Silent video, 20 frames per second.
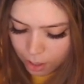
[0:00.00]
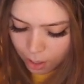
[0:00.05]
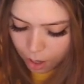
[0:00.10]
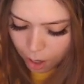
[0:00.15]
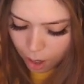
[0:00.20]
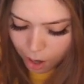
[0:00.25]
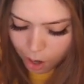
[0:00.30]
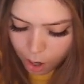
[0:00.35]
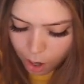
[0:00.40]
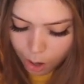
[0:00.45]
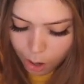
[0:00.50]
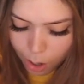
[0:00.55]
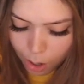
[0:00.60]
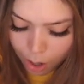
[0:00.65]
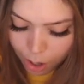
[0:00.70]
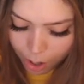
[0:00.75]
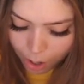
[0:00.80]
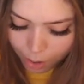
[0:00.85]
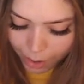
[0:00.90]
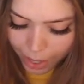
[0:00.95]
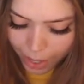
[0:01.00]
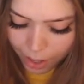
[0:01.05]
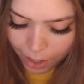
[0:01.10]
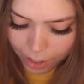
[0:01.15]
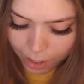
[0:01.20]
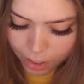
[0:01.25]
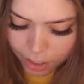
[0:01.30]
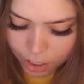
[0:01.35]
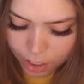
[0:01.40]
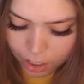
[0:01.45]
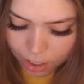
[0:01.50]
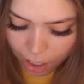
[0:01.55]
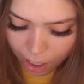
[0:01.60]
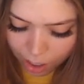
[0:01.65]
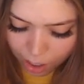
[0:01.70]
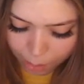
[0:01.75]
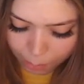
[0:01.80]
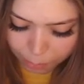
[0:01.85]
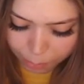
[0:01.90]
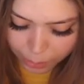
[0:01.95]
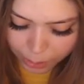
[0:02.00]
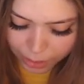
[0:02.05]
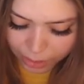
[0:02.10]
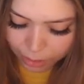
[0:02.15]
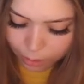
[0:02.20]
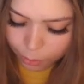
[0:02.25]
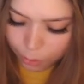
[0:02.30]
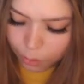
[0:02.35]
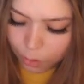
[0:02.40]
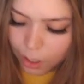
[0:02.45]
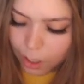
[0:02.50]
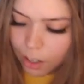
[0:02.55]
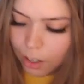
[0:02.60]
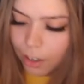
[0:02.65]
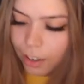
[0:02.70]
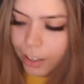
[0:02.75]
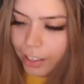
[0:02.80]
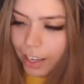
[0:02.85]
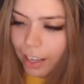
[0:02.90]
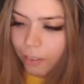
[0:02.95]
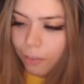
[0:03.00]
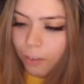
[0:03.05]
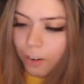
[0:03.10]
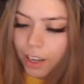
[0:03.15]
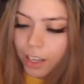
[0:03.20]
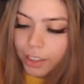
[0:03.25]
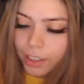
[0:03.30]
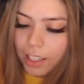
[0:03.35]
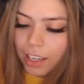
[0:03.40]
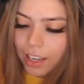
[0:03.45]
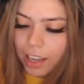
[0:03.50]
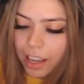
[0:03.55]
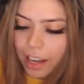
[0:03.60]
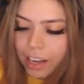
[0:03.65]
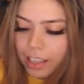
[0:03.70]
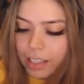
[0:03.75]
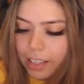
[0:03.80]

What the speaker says: Oh, and a Sombra. Whoa. Okay, one thing at a